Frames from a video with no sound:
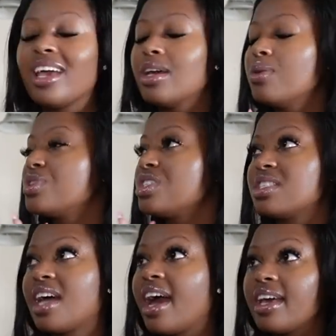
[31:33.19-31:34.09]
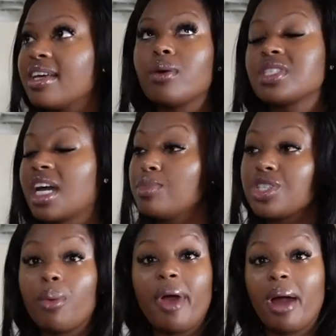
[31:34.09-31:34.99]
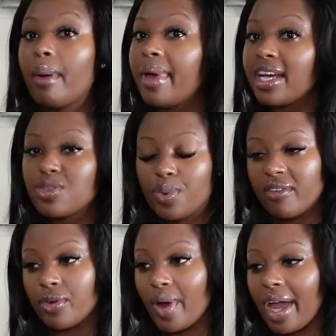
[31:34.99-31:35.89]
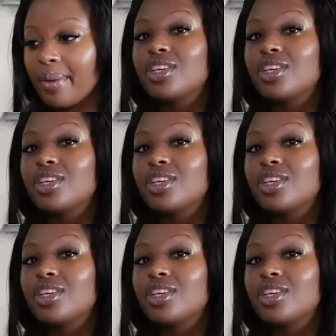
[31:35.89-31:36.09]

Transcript: It was just not it. I was like, I'm just gonna pack my bags, whatever, right?